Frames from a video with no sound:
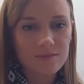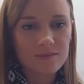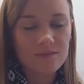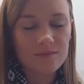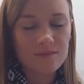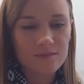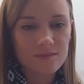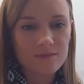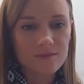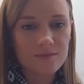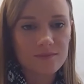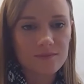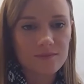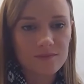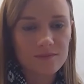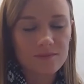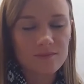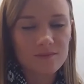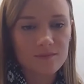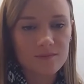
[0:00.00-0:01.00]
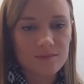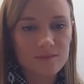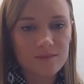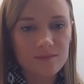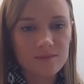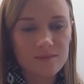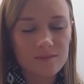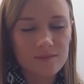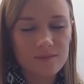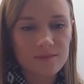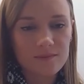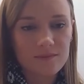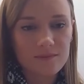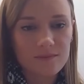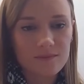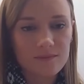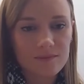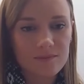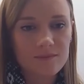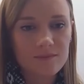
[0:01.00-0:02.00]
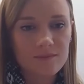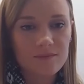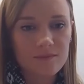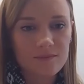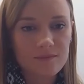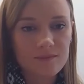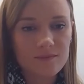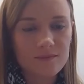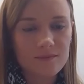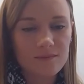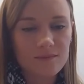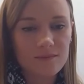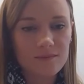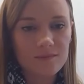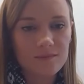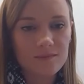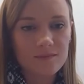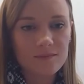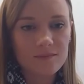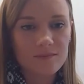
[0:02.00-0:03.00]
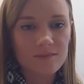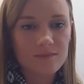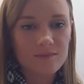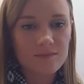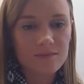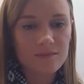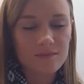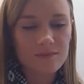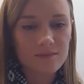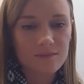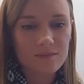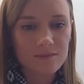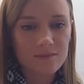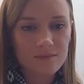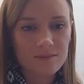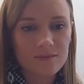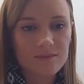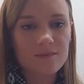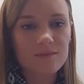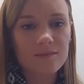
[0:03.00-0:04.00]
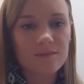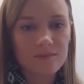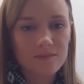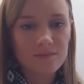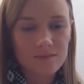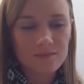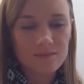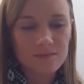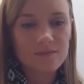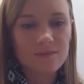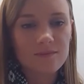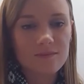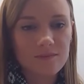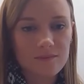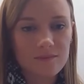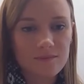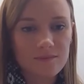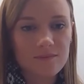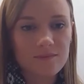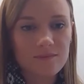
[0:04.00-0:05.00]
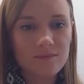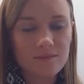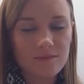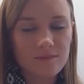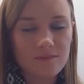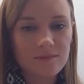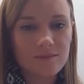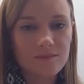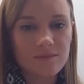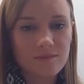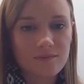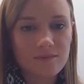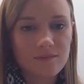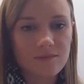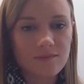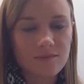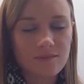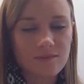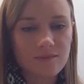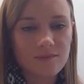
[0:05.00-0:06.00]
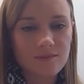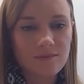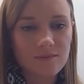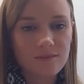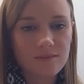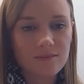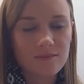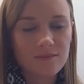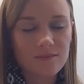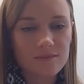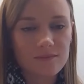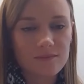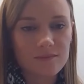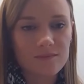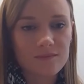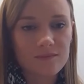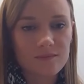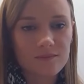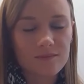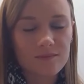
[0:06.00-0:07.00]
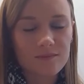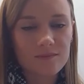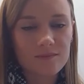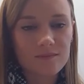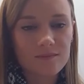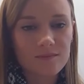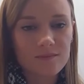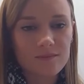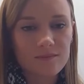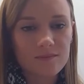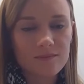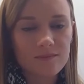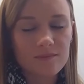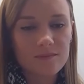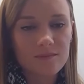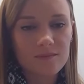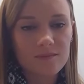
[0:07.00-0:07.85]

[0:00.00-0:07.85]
This person isn't speaking.